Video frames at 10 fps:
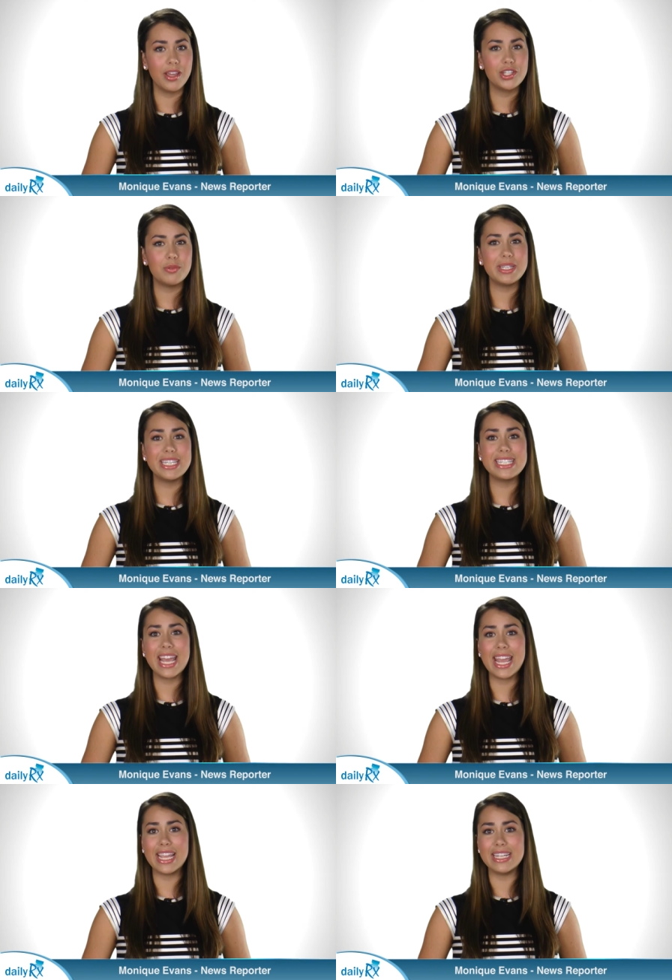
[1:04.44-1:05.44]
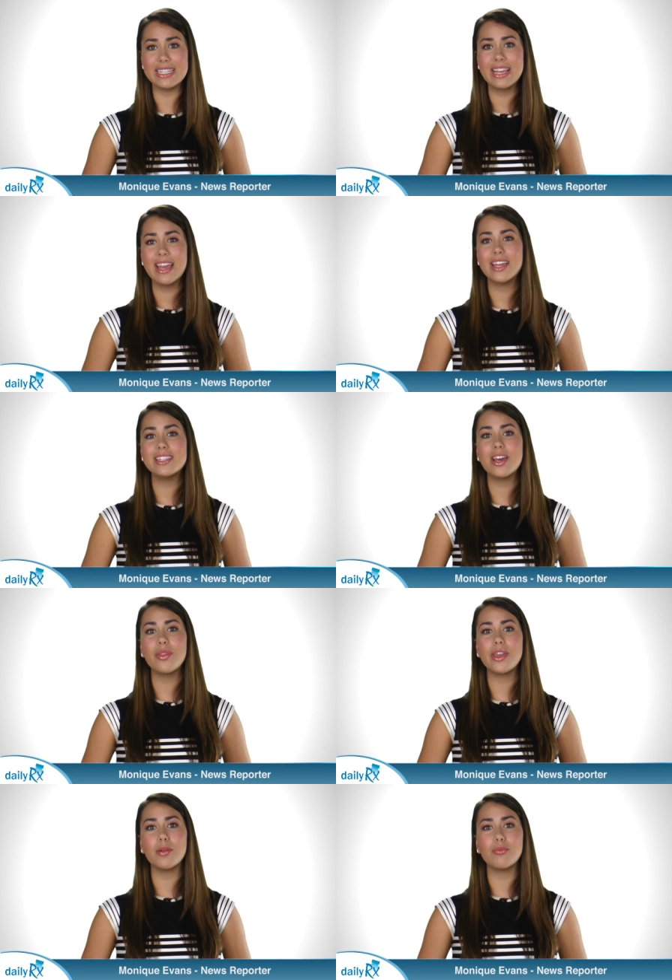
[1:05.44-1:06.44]
to be detained until
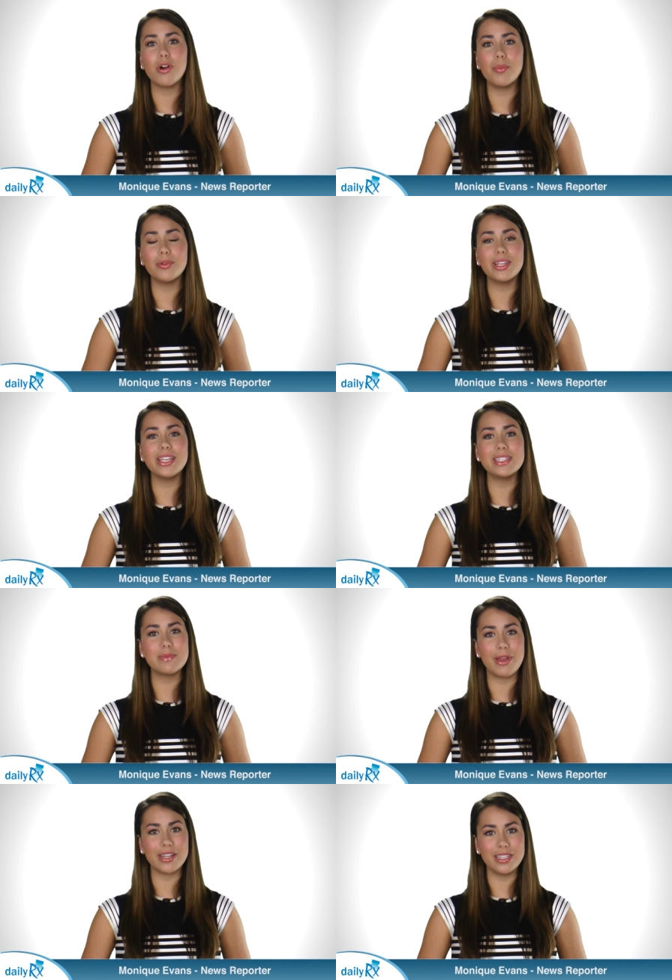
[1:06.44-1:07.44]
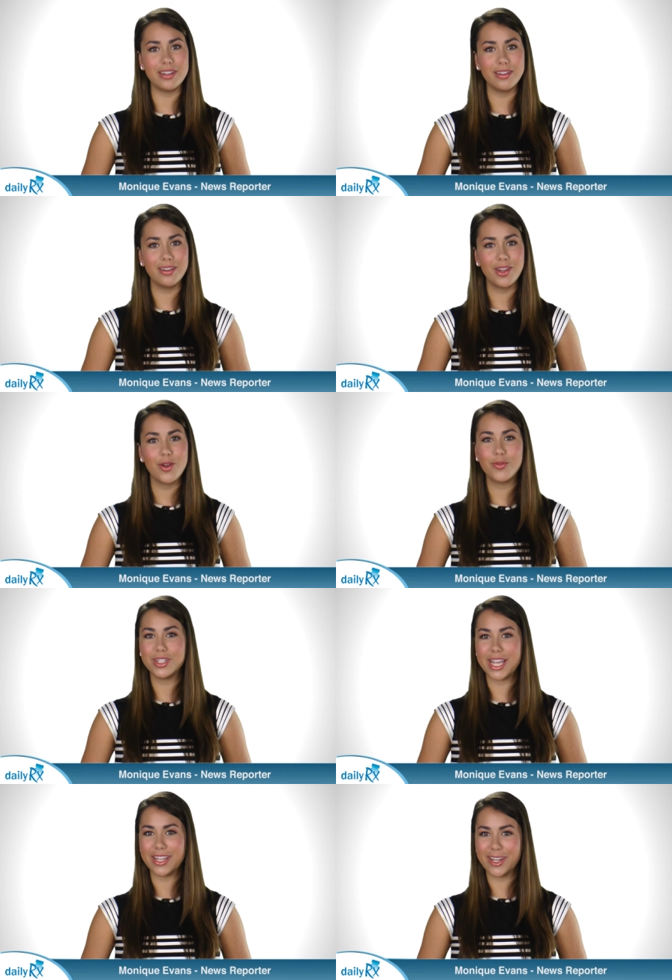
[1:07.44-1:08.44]
they are properly inspected. For
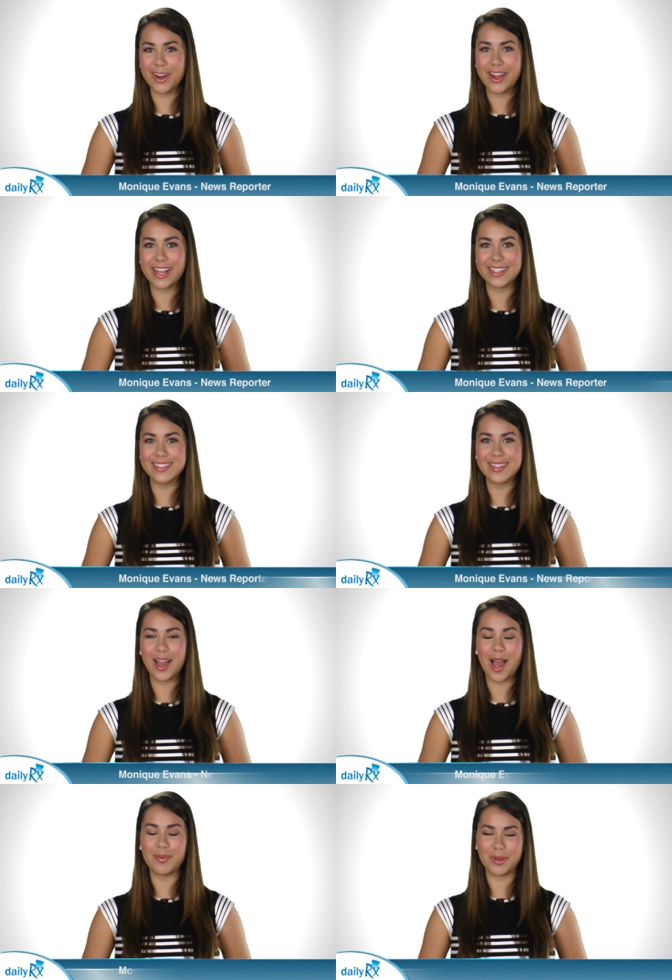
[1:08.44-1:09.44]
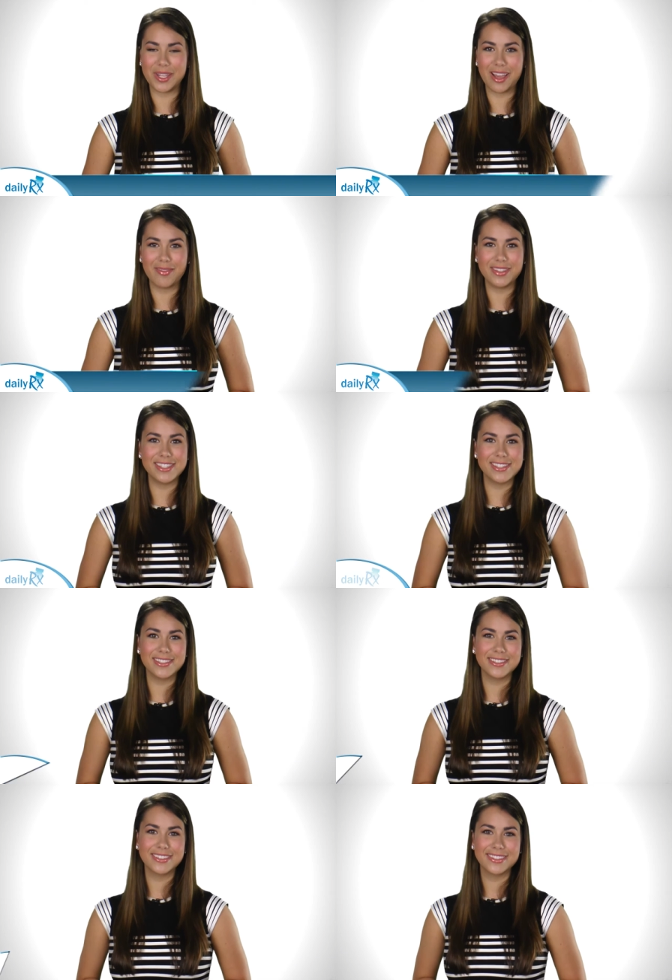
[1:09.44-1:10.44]
Daily R X, I'm Monique
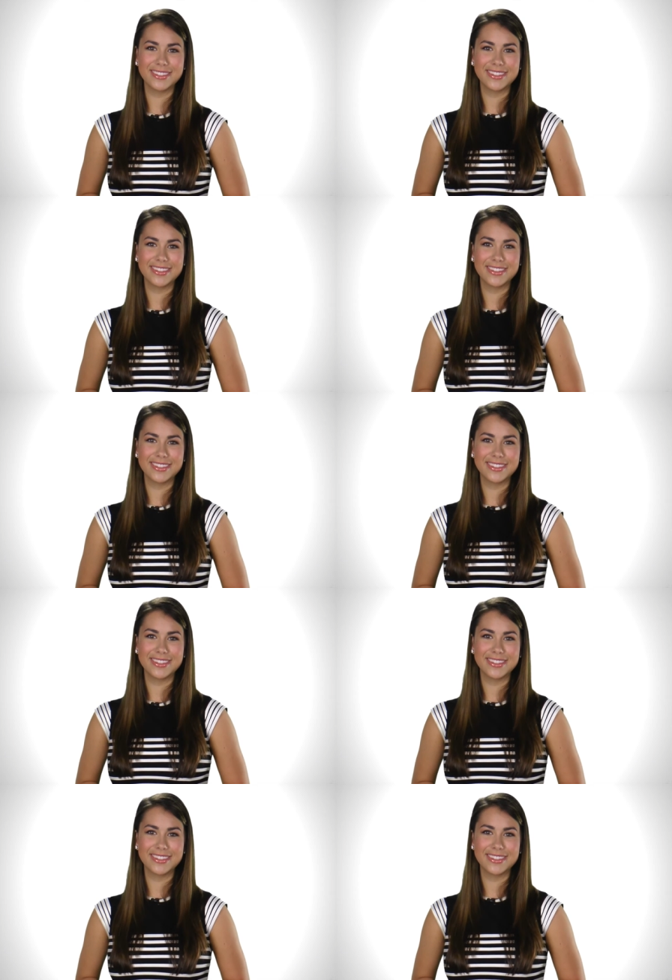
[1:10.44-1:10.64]
Evans.